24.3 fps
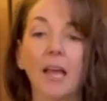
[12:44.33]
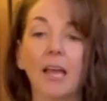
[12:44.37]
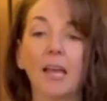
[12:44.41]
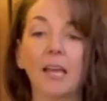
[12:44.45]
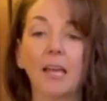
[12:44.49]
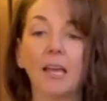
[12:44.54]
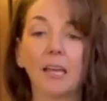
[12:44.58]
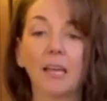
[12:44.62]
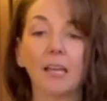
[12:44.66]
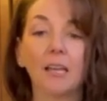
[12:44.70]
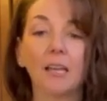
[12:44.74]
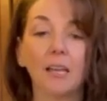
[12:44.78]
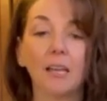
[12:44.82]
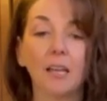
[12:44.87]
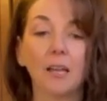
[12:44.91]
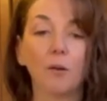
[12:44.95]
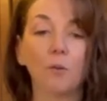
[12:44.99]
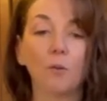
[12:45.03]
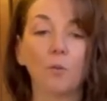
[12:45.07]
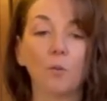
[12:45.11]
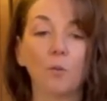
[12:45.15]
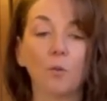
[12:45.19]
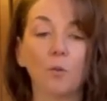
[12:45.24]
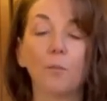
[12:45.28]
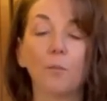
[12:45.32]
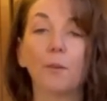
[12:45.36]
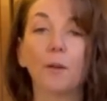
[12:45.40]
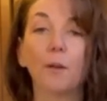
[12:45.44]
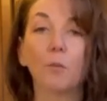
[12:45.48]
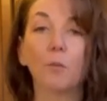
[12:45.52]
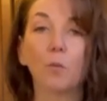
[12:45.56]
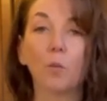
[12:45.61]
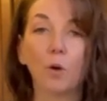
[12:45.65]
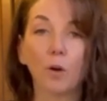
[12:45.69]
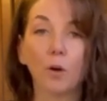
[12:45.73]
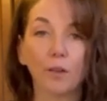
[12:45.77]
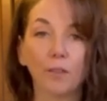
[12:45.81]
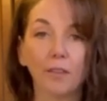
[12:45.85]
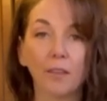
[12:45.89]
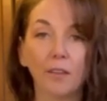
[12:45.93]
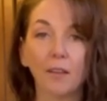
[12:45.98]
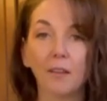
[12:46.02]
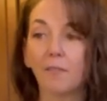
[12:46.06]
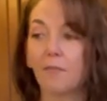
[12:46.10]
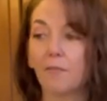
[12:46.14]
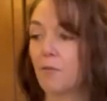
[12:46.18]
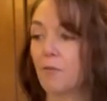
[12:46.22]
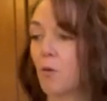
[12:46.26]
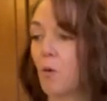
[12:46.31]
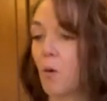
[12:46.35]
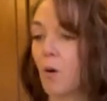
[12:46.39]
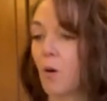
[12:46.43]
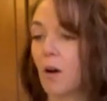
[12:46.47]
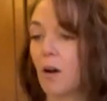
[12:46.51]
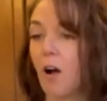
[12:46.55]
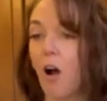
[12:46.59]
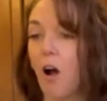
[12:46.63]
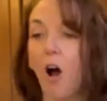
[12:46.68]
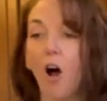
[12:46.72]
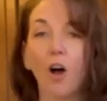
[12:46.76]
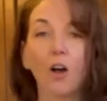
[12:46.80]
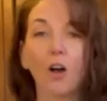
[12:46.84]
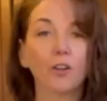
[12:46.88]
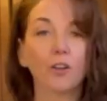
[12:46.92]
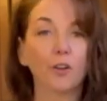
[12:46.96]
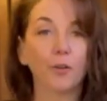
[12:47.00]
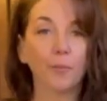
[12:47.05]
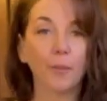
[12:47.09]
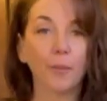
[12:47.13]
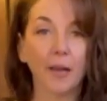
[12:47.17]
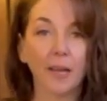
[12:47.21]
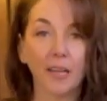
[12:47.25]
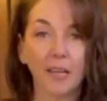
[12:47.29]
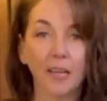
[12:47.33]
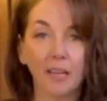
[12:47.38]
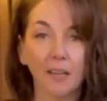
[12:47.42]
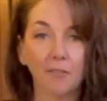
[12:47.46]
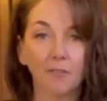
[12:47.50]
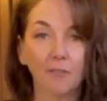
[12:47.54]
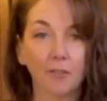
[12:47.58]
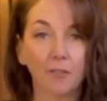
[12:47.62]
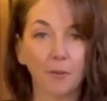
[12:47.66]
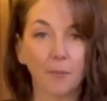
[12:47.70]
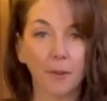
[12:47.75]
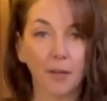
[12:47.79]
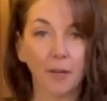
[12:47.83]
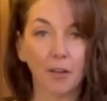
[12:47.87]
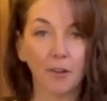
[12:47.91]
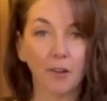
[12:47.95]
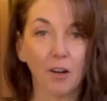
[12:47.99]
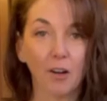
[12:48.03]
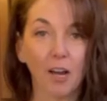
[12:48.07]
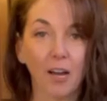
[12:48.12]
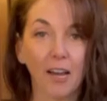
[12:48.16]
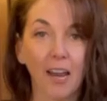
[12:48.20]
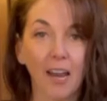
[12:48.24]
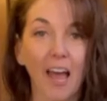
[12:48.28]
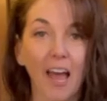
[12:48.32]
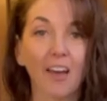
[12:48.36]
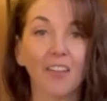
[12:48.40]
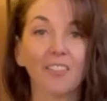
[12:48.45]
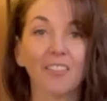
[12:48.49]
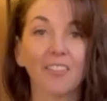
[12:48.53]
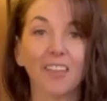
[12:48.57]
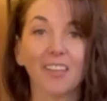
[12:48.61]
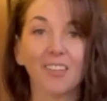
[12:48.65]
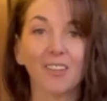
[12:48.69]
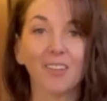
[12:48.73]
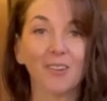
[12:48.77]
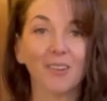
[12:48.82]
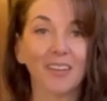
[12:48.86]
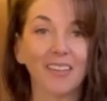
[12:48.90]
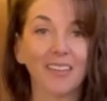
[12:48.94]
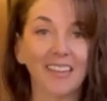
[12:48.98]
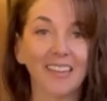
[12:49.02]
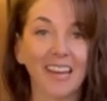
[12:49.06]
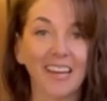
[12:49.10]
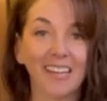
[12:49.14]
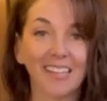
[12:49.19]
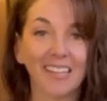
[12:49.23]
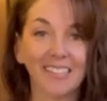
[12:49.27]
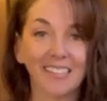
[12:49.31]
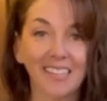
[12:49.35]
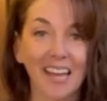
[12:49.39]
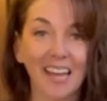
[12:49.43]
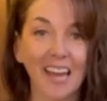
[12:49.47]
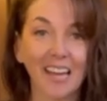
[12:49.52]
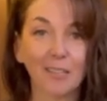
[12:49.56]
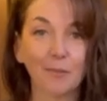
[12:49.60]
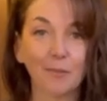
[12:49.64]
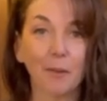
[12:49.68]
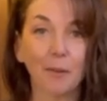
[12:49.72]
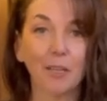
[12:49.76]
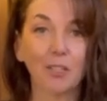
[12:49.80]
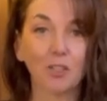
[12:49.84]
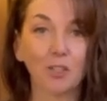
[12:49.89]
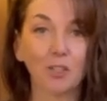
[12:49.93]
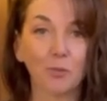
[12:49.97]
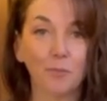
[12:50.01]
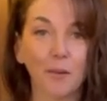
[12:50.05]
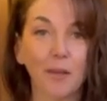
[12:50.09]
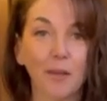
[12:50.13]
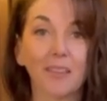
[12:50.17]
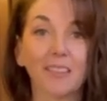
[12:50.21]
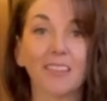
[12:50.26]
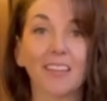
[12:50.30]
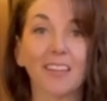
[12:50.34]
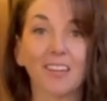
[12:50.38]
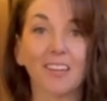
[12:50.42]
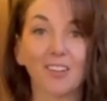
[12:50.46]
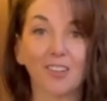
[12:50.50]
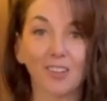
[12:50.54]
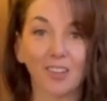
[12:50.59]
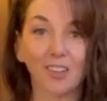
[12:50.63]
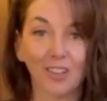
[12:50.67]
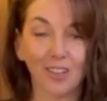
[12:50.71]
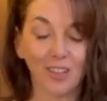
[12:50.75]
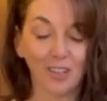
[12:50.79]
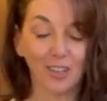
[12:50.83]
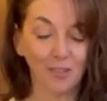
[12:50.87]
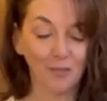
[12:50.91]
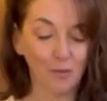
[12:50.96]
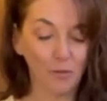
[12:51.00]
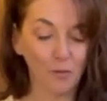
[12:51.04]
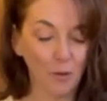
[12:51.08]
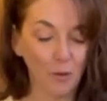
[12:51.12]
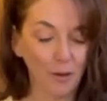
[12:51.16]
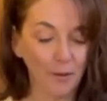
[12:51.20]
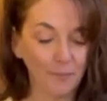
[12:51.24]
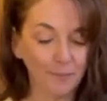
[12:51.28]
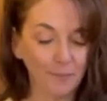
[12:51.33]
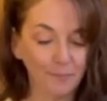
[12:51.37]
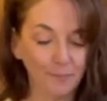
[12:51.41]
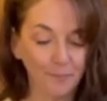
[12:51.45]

It will be worth it for all your baking from here on out that you get that exact measurement that you're looking for.